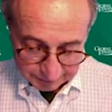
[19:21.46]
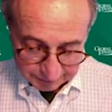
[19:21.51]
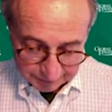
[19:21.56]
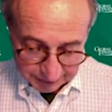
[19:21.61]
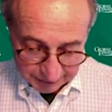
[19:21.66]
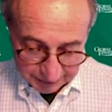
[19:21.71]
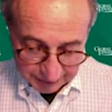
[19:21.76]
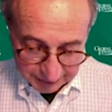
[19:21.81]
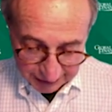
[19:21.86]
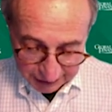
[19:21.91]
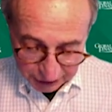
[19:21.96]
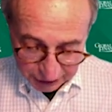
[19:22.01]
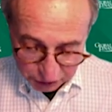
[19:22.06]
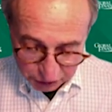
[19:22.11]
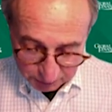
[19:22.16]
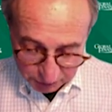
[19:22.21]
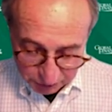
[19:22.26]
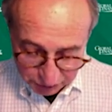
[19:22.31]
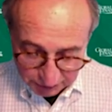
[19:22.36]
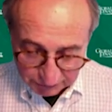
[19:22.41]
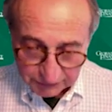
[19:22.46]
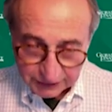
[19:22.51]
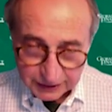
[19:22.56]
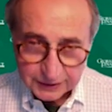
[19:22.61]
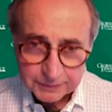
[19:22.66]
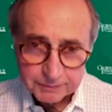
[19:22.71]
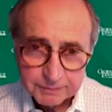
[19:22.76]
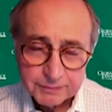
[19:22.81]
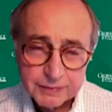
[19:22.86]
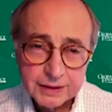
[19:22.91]
In the Asia Pacific,
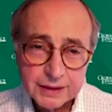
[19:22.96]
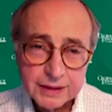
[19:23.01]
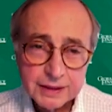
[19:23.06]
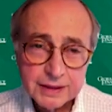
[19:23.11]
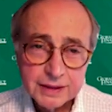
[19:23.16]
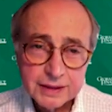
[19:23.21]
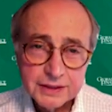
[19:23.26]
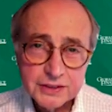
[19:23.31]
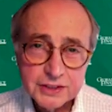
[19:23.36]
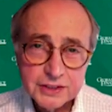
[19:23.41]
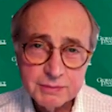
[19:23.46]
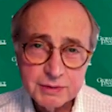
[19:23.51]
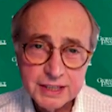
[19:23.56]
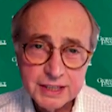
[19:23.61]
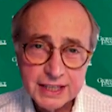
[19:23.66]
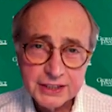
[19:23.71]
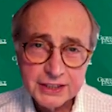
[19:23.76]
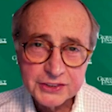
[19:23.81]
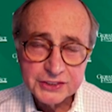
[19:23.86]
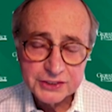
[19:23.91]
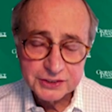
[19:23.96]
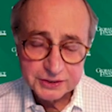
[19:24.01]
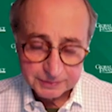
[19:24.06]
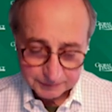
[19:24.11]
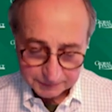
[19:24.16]
DBS